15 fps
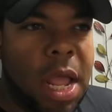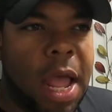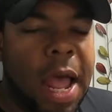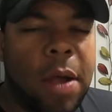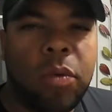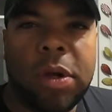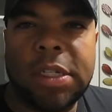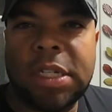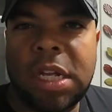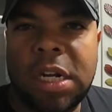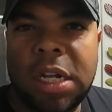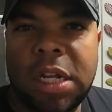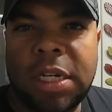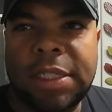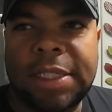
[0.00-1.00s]
I was
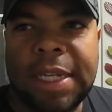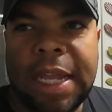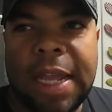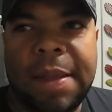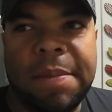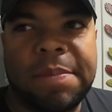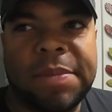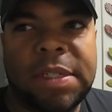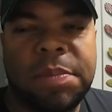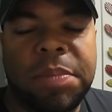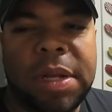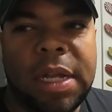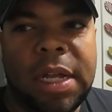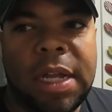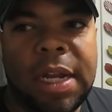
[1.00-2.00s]
going to go to Sam's,
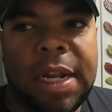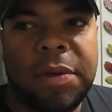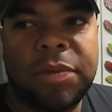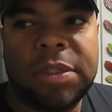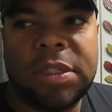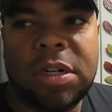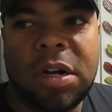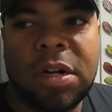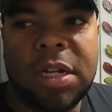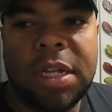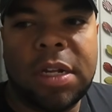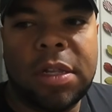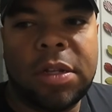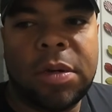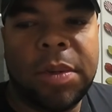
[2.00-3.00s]
but it was starting to
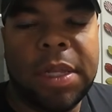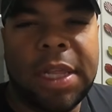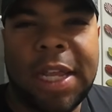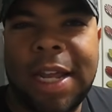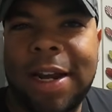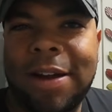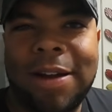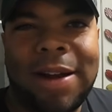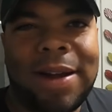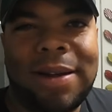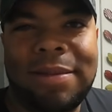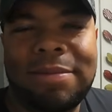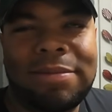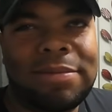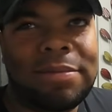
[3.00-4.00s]
get a little bit later,
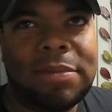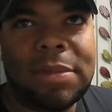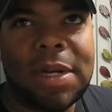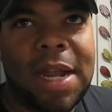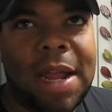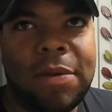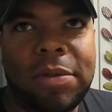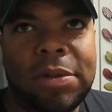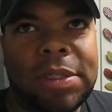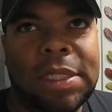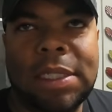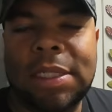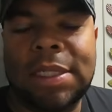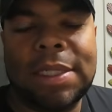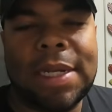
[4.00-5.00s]
and I
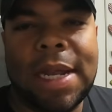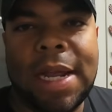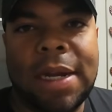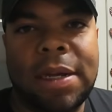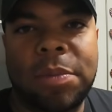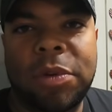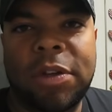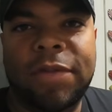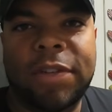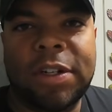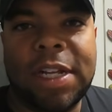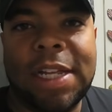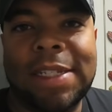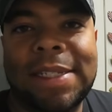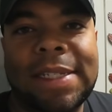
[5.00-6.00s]
was not in the mood for it,
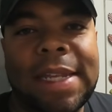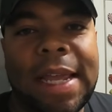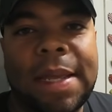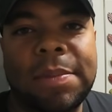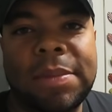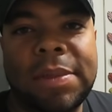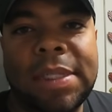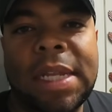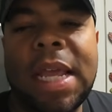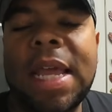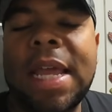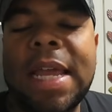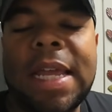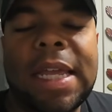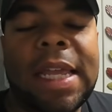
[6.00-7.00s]
because Sam's
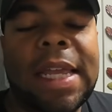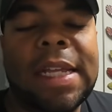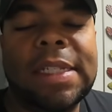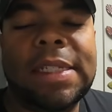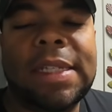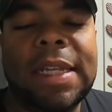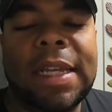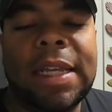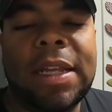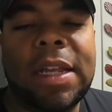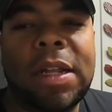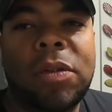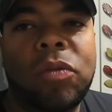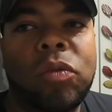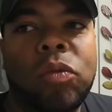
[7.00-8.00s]
gets
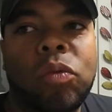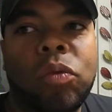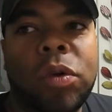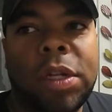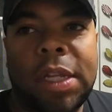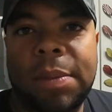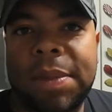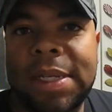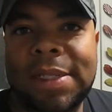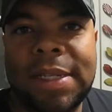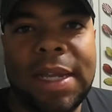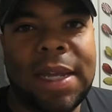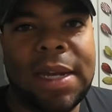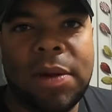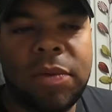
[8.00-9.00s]
really
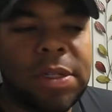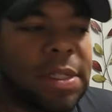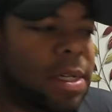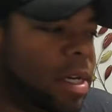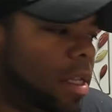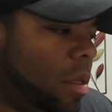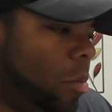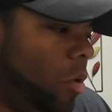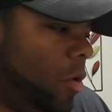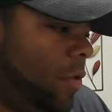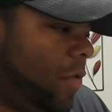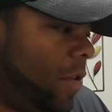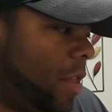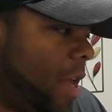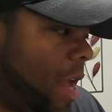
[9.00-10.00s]
busy, and I wasn't in the mood
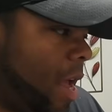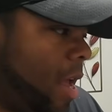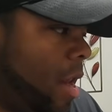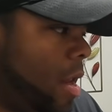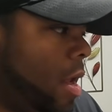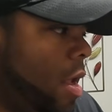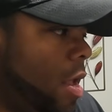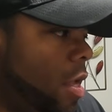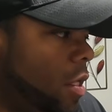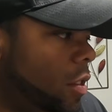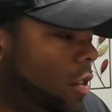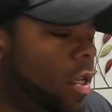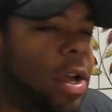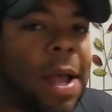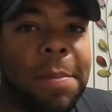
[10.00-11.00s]
for that.
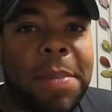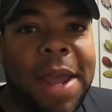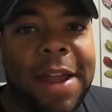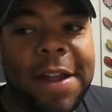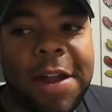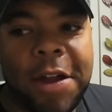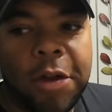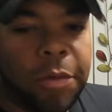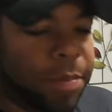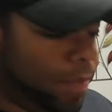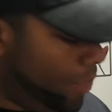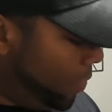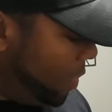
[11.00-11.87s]
So I'm back home.